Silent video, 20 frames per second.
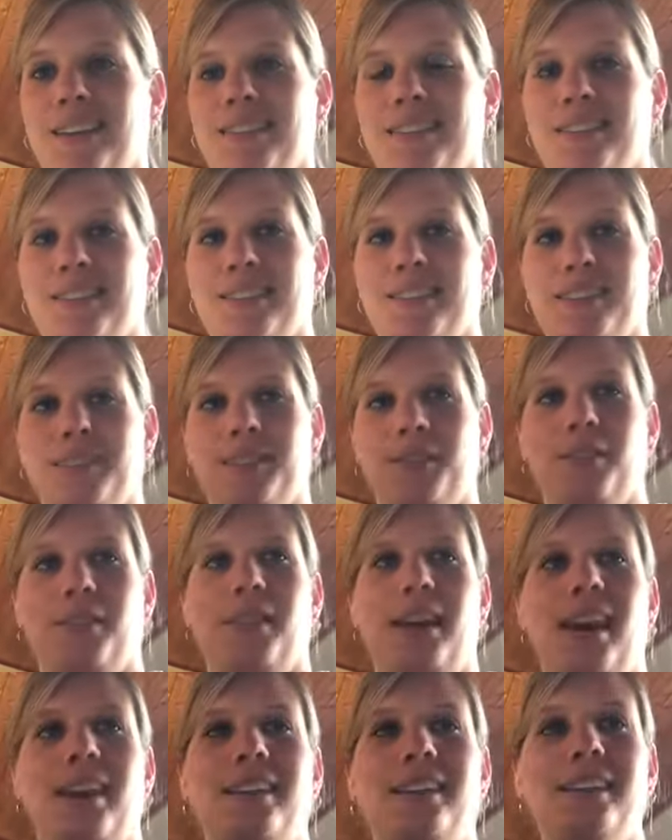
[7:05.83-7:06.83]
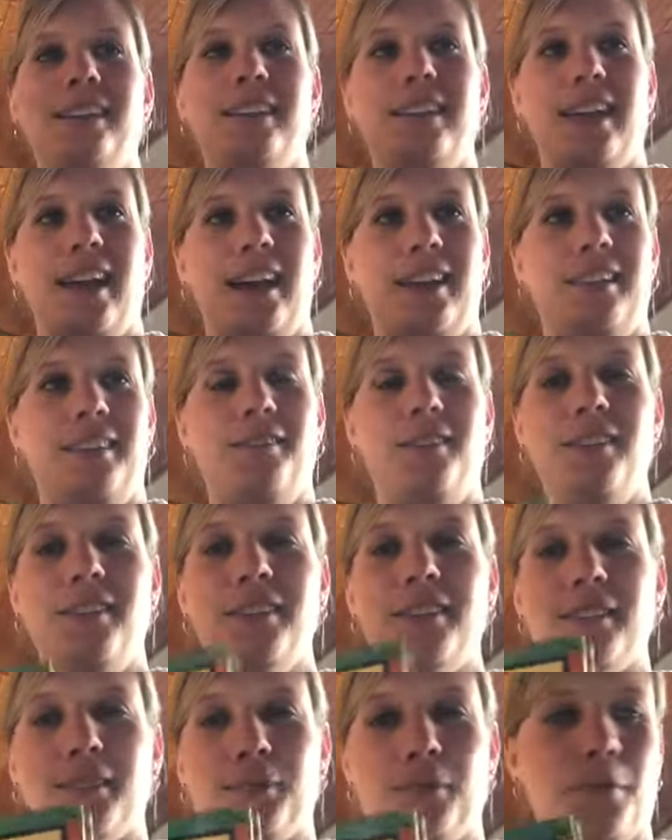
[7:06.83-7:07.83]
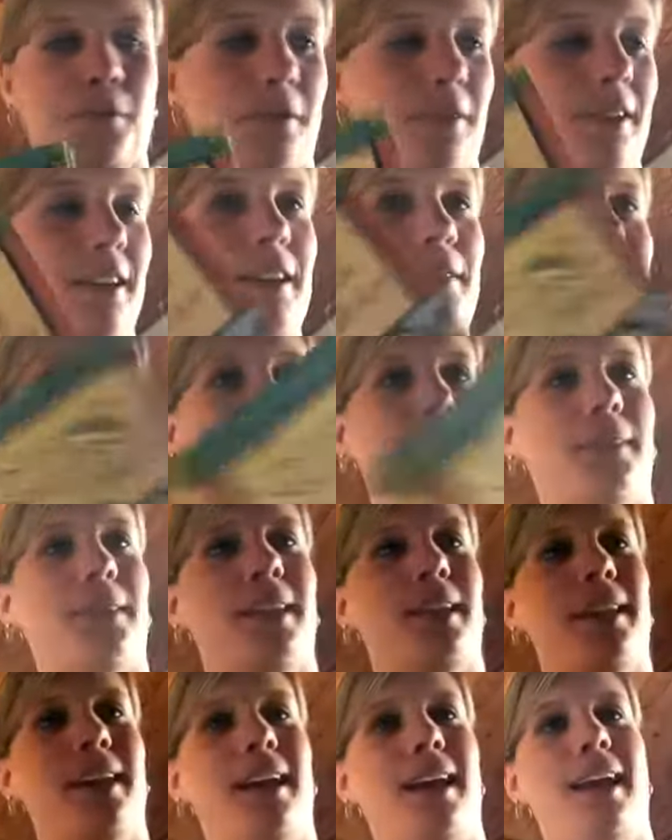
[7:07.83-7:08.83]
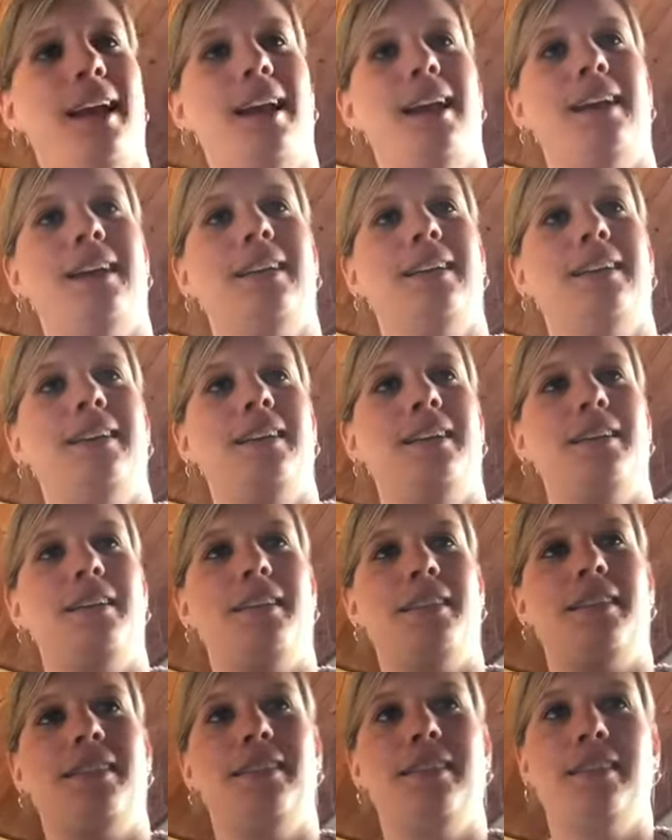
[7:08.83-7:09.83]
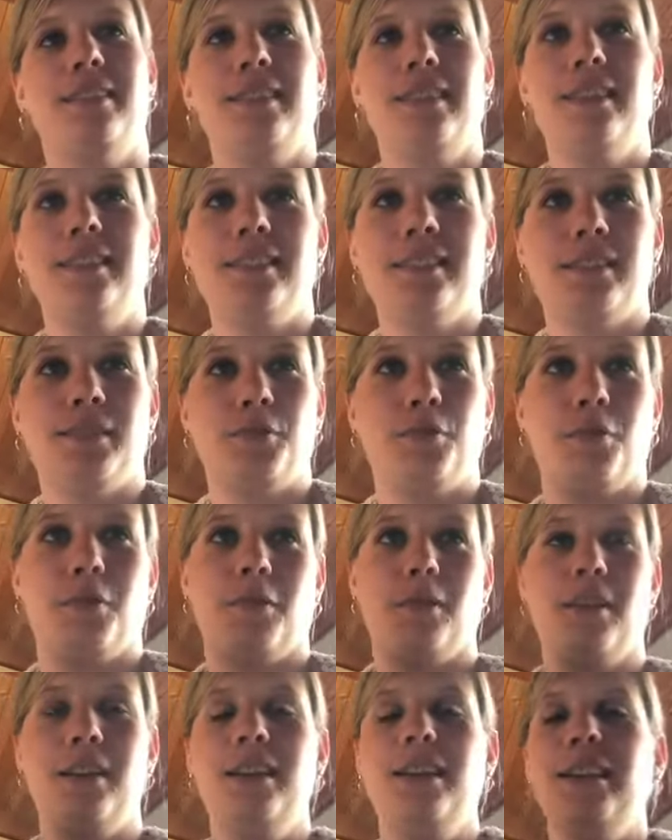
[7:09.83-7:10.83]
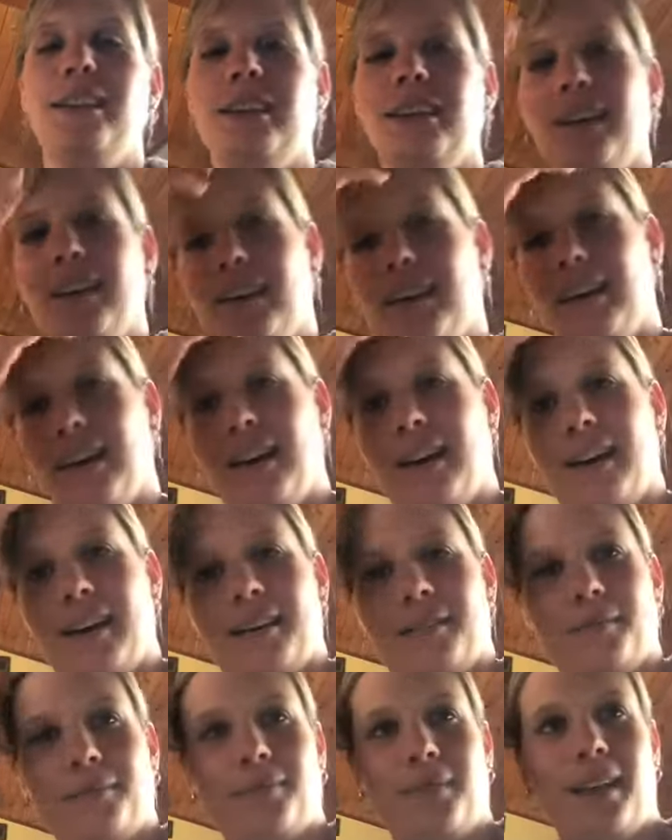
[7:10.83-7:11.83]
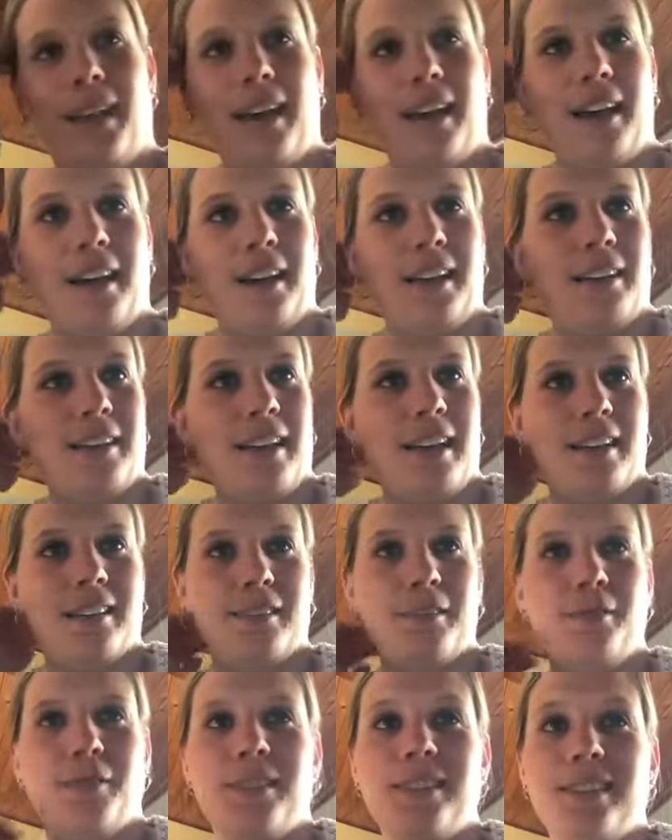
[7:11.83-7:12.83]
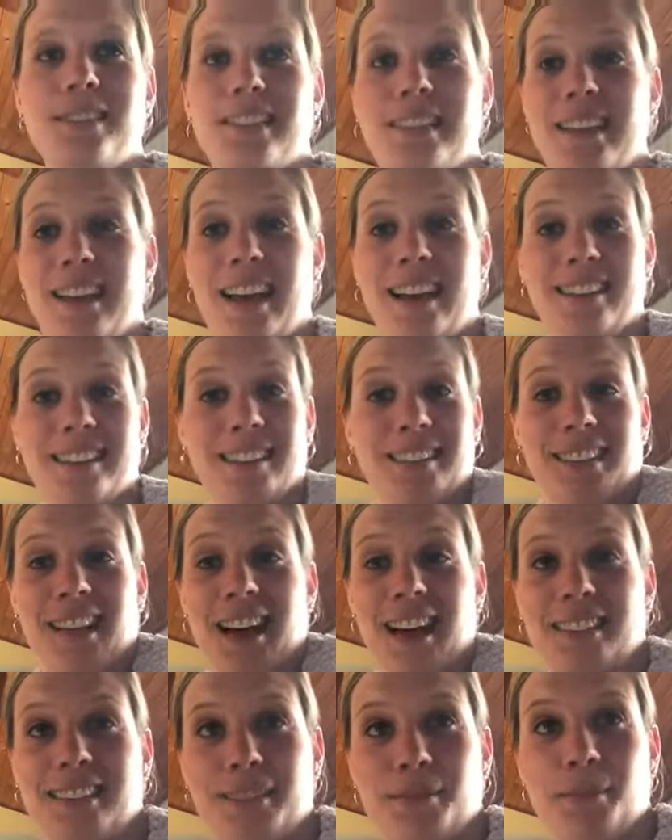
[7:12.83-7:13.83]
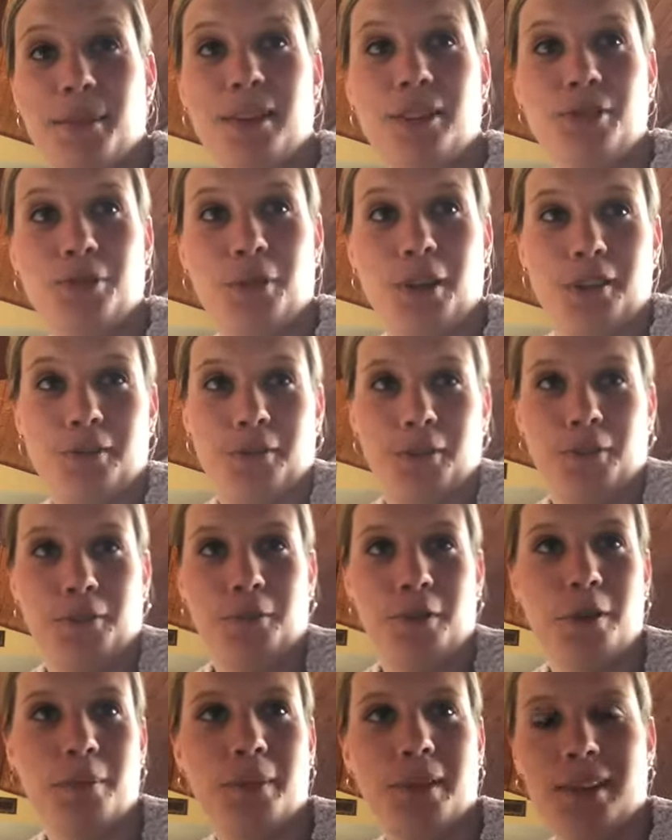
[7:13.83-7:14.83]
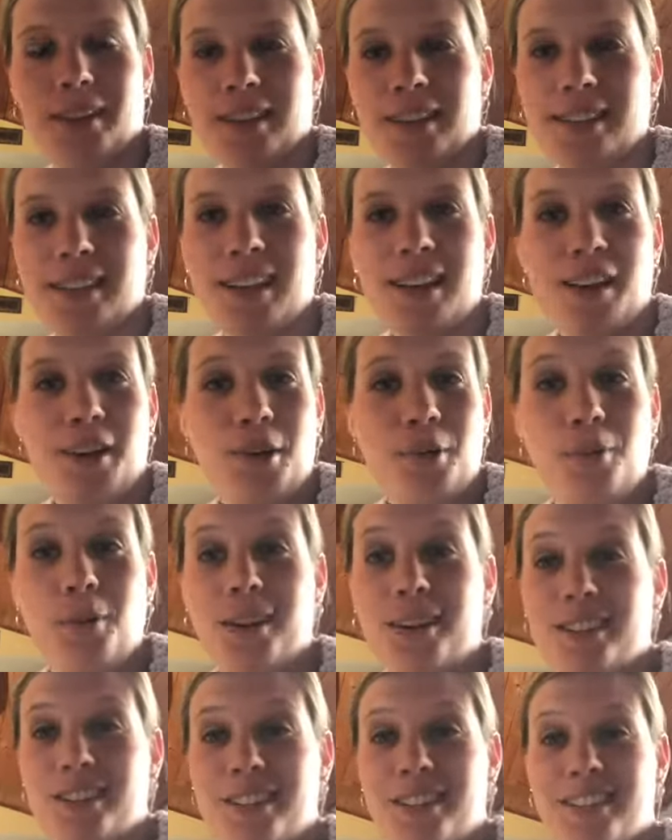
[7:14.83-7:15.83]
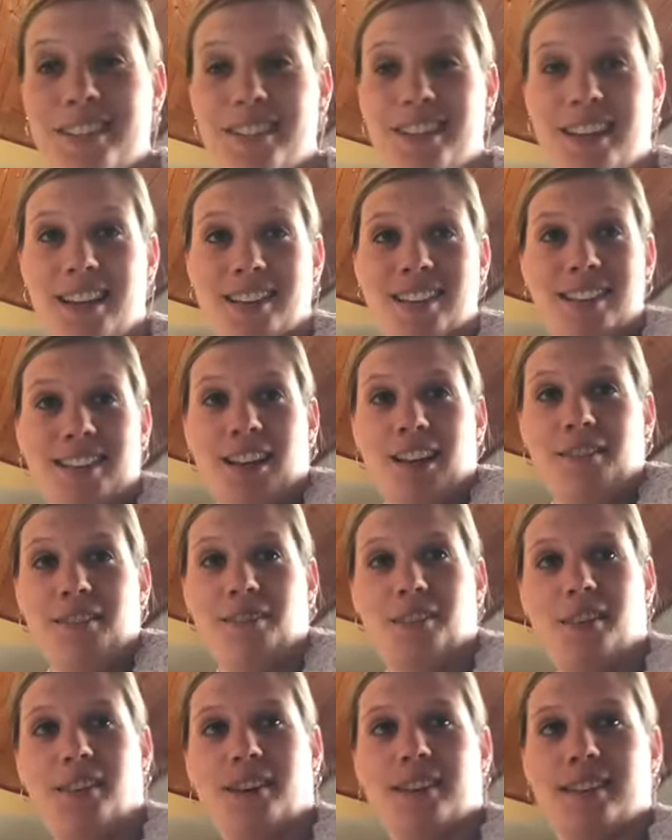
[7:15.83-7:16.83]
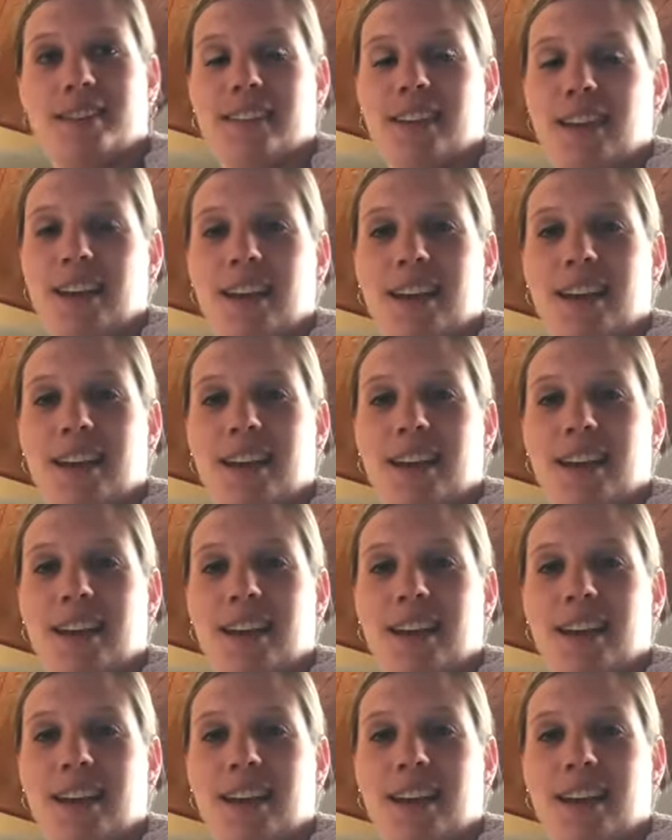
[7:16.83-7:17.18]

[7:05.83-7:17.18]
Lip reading: So that is the end of our story. And this story, as you can see, has a lot to be joyful for because what Jesus has done for us.